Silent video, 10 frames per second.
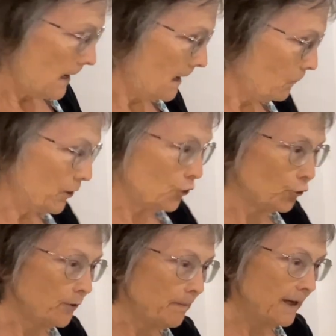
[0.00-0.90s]
which
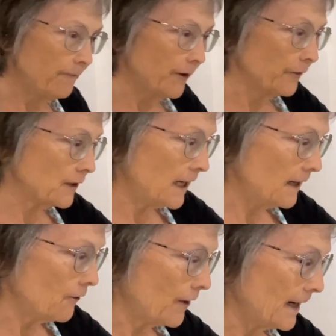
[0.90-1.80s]
should be
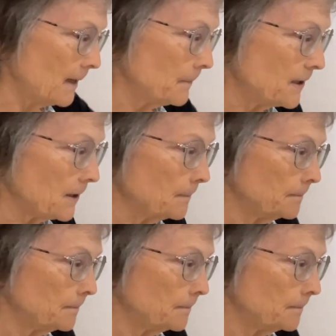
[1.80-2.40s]
15 grams.